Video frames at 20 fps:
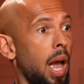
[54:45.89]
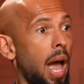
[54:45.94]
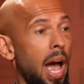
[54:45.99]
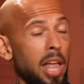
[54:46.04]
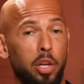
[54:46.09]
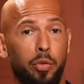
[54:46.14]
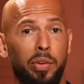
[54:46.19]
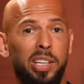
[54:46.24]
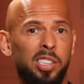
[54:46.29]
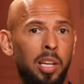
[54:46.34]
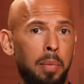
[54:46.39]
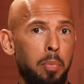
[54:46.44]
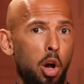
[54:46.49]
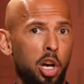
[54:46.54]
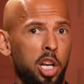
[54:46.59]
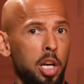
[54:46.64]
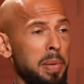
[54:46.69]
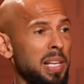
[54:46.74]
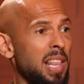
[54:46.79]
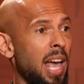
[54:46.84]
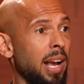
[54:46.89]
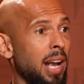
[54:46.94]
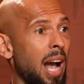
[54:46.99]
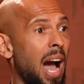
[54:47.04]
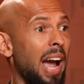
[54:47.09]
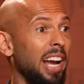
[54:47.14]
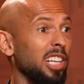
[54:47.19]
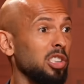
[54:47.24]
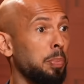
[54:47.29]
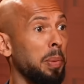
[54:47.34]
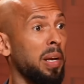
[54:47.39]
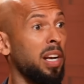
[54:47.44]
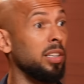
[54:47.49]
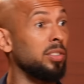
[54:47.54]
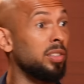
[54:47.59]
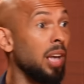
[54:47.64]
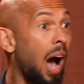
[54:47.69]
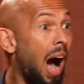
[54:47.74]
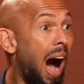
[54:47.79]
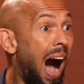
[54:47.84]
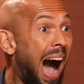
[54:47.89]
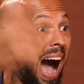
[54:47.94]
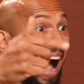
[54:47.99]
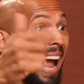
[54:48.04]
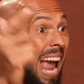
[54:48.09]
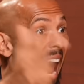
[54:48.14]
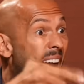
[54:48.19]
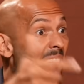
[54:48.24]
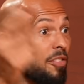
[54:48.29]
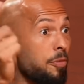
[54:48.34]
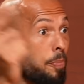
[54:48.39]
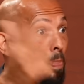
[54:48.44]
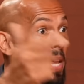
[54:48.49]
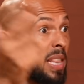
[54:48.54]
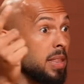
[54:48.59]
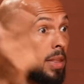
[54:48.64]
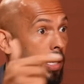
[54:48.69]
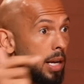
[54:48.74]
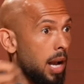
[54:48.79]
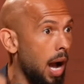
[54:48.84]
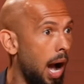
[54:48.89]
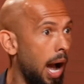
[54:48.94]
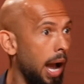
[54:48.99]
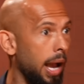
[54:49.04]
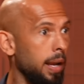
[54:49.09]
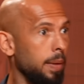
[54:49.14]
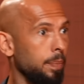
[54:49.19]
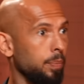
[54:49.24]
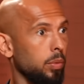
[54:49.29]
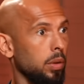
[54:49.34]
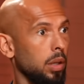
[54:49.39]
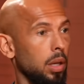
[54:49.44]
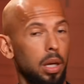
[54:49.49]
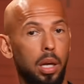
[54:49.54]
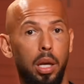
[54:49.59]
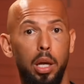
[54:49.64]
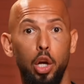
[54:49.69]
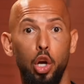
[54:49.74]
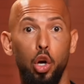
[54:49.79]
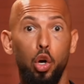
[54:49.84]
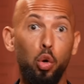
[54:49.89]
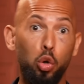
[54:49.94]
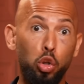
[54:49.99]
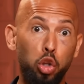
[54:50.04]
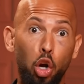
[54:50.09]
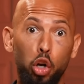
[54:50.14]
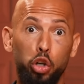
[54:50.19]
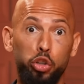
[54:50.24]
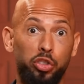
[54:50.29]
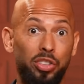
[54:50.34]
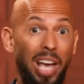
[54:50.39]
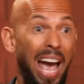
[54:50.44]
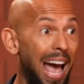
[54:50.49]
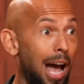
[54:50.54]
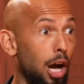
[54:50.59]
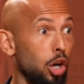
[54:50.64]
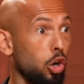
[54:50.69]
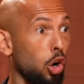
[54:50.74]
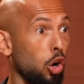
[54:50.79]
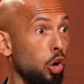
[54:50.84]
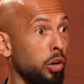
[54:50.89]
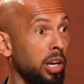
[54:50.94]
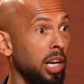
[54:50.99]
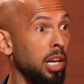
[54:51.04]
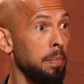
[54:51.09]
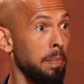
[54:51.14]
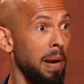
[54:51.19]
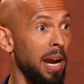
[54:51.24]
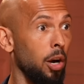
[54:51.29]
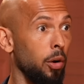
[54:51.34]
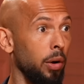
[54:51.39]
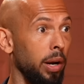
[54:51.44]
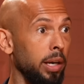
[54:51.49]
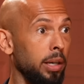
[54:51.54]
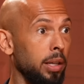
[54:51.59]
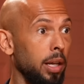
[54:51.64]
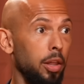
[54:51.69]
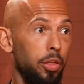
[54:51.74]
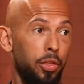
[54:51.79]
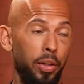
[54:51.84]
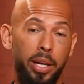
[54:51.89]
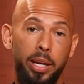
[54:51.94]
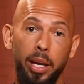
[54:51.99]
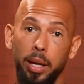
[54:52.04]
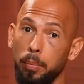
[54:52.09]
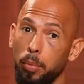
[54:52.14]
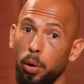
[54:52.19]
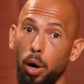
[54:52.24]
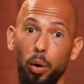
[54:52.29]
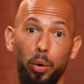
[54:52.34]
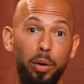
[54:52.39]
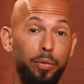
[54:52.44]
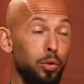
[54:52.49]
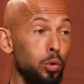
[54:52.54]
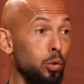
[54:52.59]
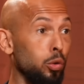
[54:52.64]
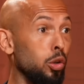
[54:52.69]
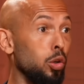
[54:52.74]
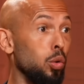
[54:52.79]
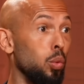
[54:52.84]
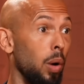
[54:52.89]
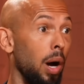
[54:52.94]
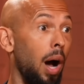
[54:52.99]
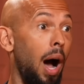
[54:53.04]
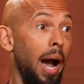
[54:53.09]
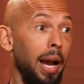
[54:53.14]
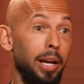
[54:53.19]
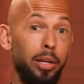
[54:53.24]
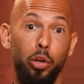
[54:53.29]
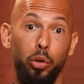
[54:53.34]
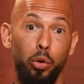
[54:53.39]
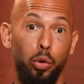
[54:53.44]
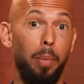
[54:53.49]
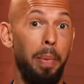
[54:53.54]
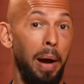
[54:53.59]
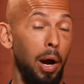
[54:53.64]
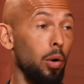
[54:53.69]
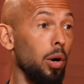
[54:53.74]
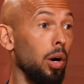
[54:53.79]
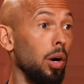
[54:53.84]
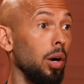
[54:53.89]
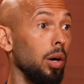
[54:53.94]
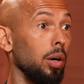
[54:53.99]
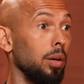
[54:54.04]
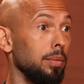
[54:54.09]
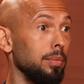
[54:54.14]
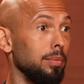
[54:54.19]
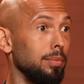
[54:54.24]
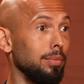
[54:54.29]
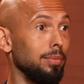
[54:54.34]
And the reason I'm not going to be that guy is because I have been the guy who looks at a girl getting married thinking, bro, if you knew what I knew about her.